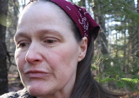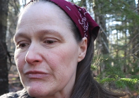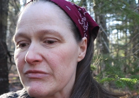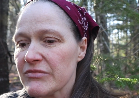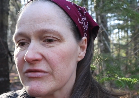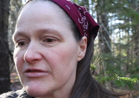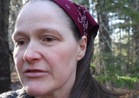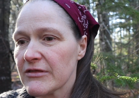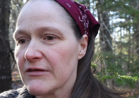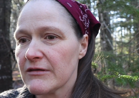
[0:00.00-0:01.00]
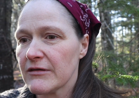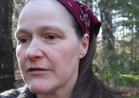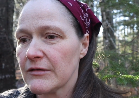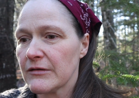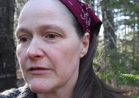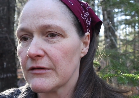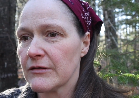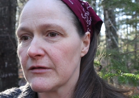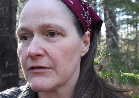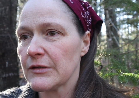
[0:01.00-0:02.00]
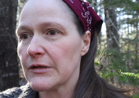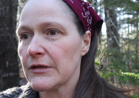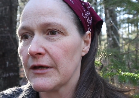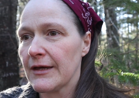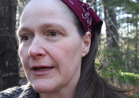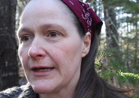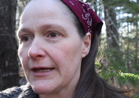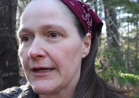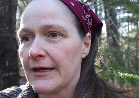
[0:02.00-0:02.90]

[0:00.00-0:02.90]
No one is speaking in this clip.